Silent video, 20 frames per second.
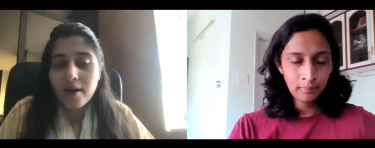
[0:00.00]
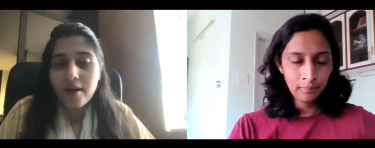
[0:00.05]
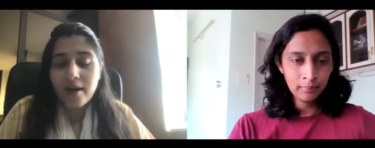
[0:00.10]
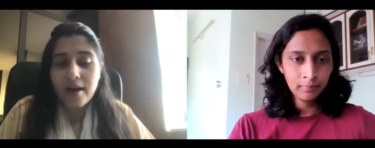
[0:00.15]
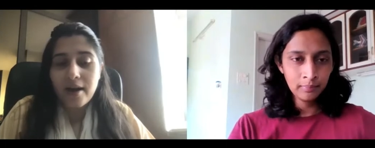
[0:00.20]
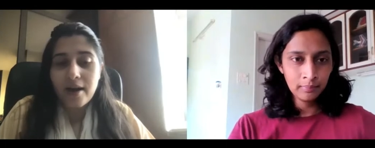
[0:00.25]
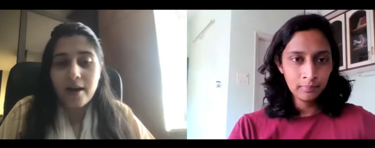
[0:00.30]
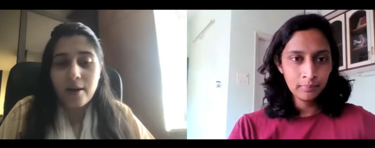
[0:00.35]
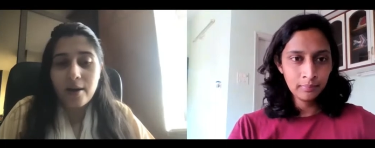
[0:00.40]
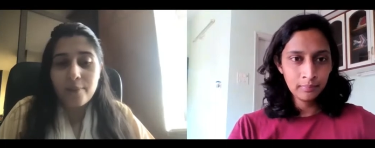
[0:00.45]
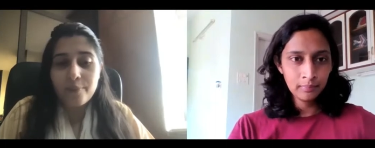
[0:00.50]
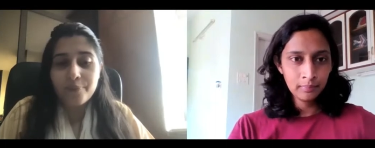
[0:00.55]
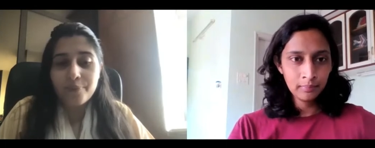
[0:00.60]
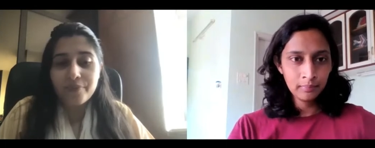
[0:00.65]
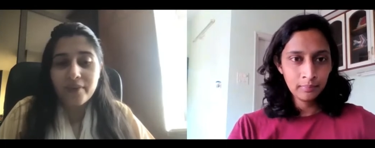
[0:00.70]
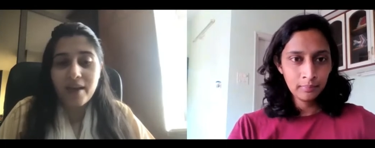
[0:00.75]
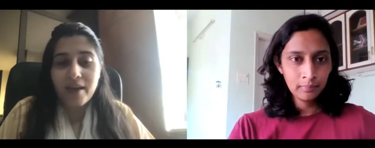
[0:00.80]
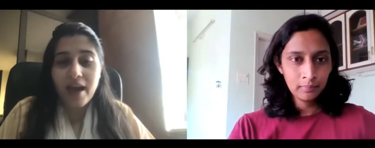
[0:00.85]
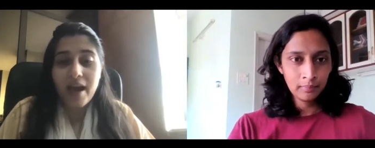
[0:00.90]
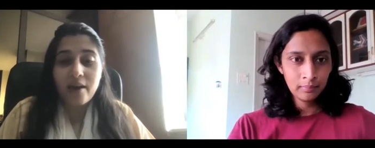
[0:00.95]
Speaker 1: Mm.
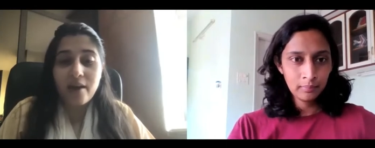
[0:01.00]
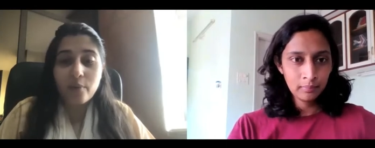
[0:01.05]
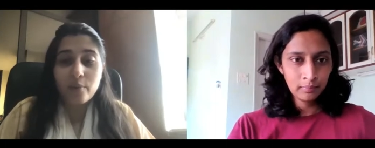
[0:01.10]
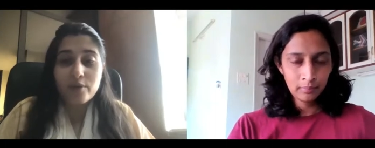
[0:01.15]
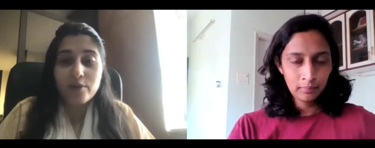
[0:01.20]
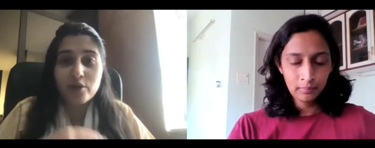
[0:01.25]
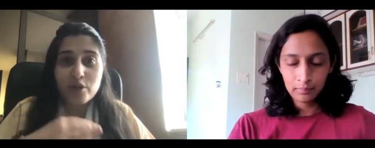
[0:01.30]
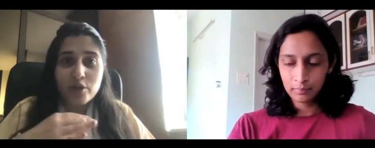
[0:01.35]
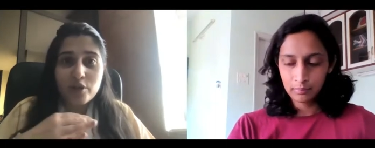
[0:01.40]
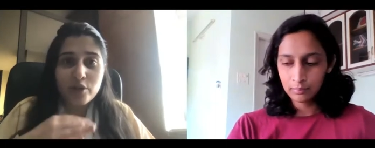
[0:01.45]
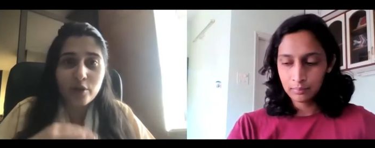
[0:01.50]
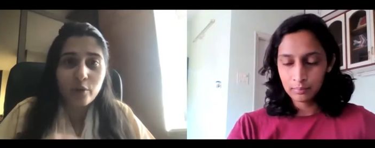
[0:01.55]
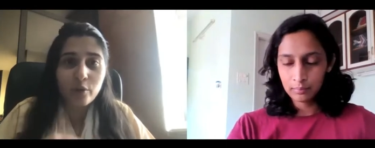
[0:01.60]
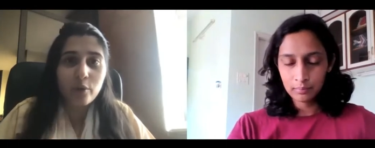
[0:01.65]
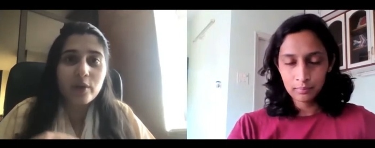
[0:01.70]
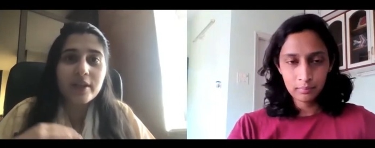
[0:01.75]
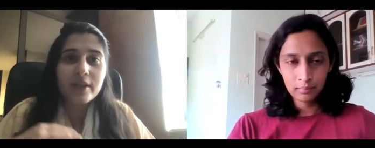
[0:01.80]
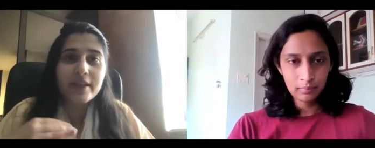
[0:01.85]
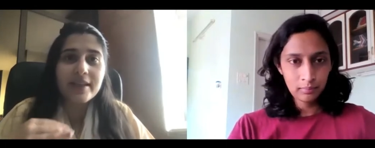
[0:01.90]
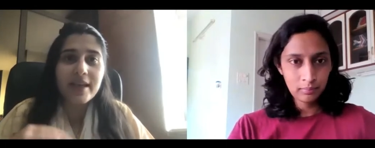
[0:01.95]
Um, and it was
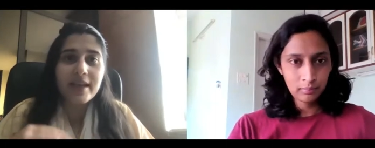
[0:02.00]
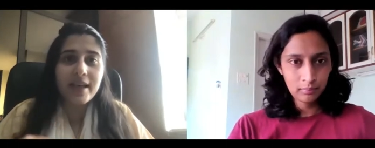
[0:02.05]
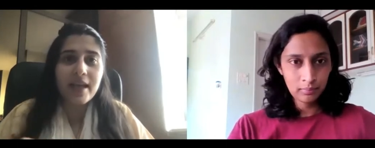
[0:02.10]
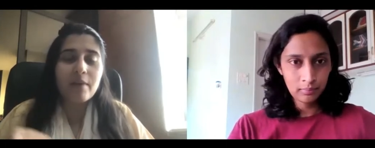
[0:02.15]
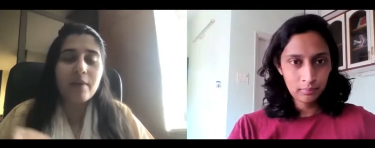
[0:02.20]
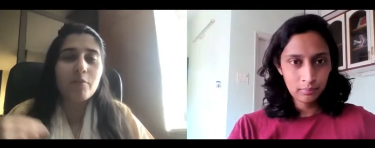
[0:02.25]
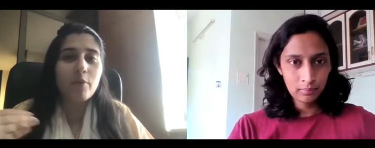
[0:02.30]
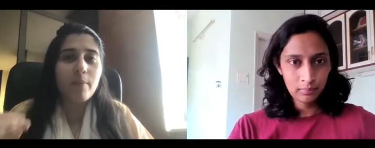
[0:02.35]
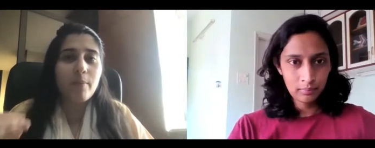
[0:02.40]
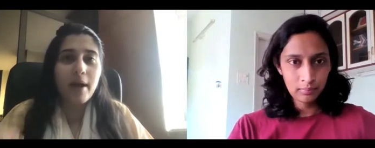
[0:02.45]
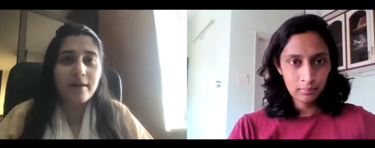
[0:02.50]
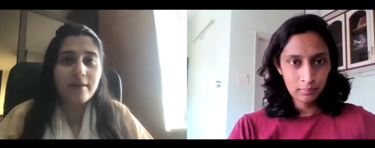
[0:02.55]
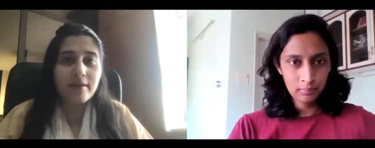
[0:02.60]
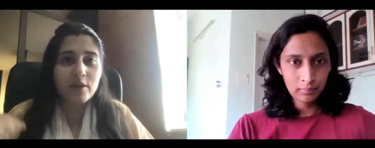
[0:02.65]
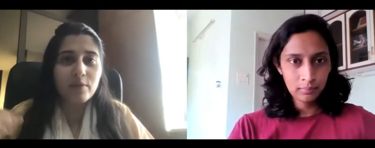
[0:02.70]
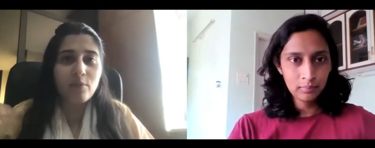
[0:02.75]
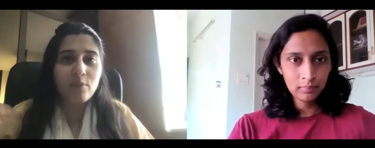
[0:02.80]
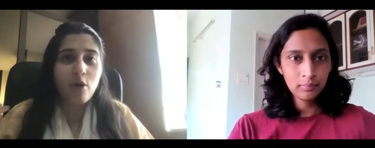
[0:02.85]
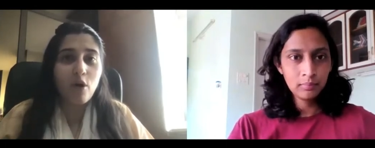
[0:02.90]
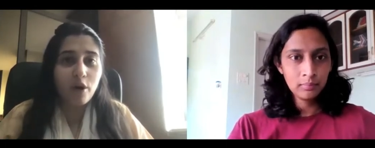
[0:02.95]
slowly gaining
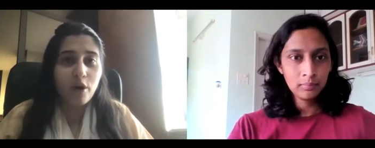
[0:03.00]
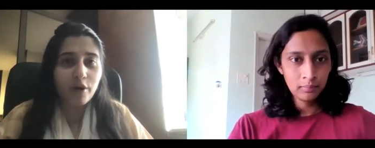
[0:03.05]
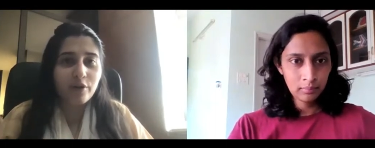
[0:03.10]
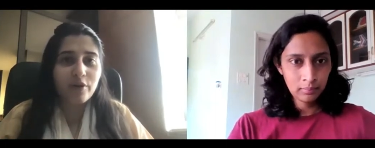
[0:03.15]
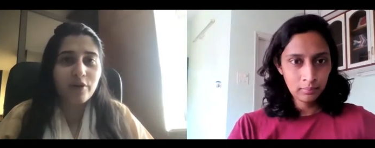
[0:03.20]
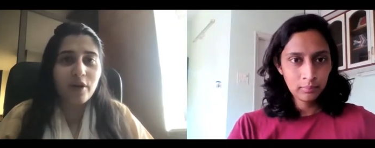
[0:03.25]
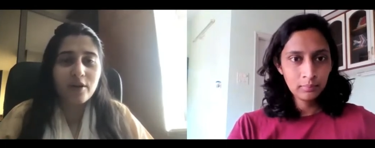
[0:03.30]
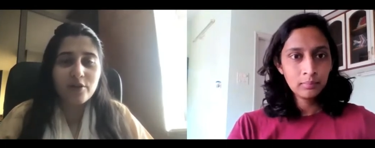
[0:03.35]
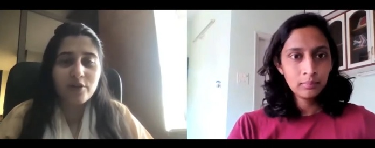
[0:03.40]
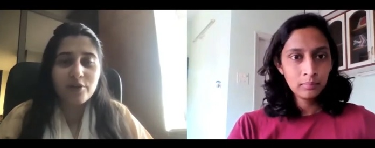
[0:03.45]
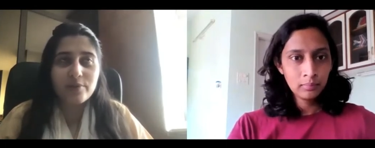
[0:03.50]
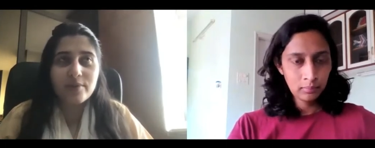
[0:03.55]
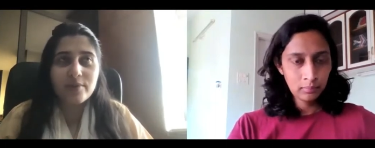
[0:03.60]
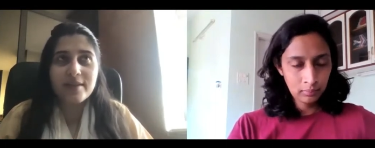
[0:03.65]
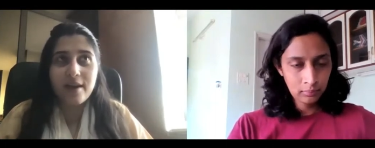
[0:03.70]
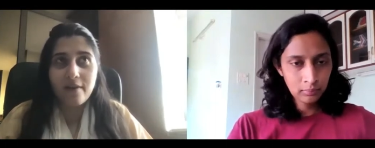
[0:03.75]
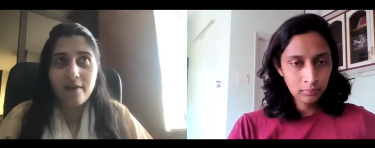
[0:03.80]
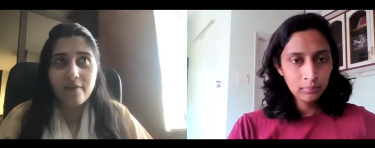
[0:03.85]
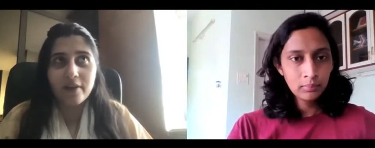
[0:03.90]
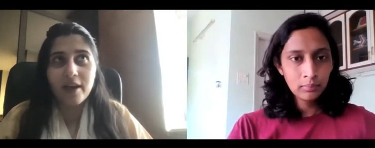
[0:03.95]
momentum on a
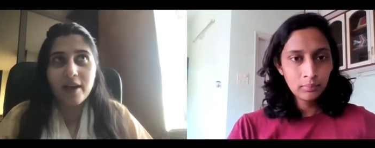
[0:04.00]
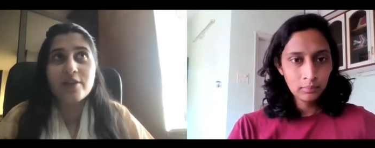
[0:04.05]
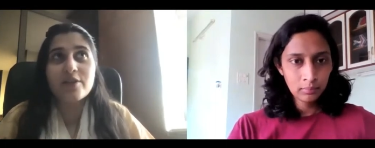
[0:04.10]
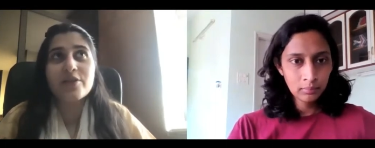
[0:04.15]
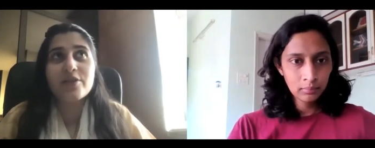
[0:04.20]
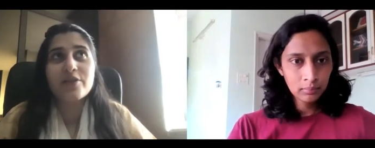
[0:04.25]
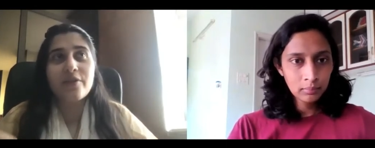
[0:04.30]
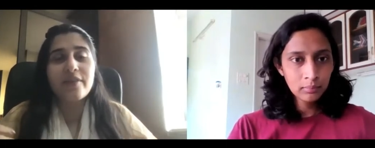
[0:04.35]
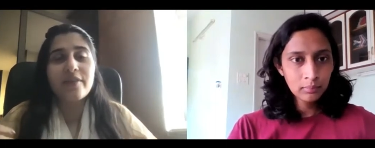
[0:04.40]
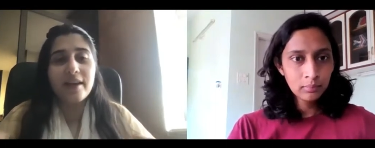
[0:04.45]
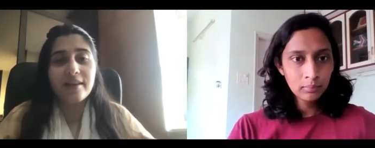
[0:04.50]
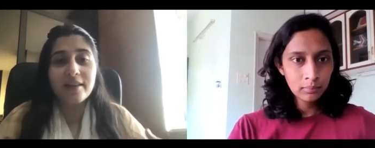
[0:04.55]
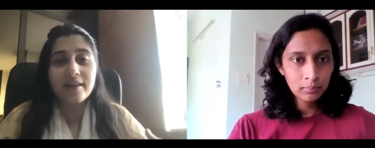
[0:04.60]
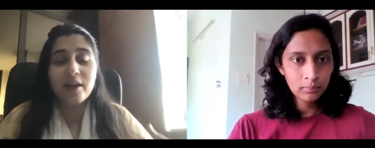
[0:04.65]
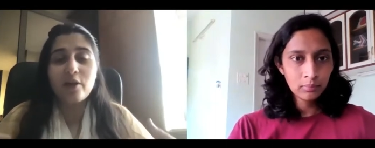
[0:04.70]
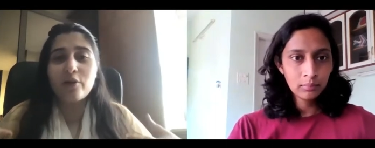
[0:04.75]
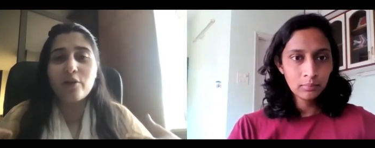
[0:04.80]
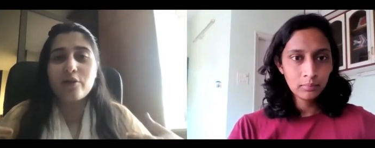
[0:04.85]
grassroots level. And so then Khelo